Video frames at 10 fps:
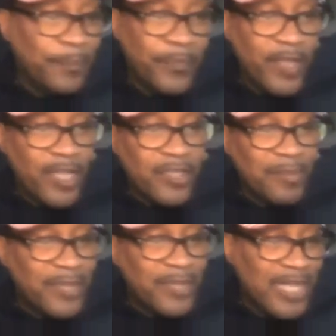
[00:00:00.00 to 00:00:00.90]
There's
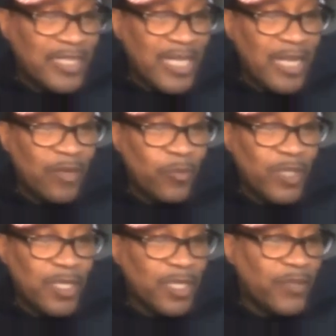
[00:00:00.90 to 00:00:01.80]
some things that
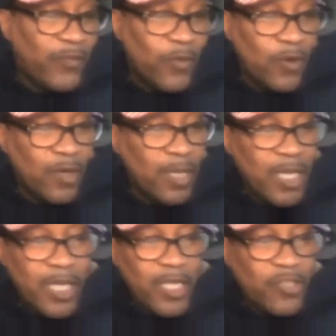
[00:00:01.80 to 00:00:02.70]
we're looking for
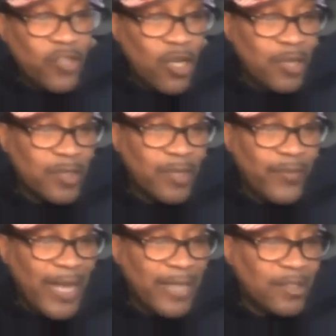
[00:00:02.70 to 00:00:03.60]
in terms of
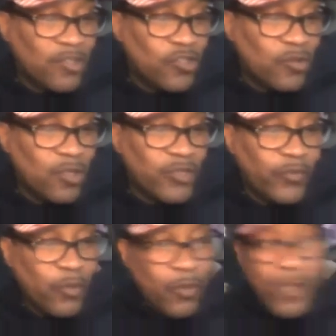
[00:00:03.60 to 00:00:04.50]
like the George
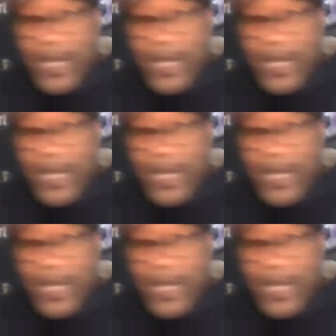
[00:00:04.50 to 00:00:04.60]
Floyd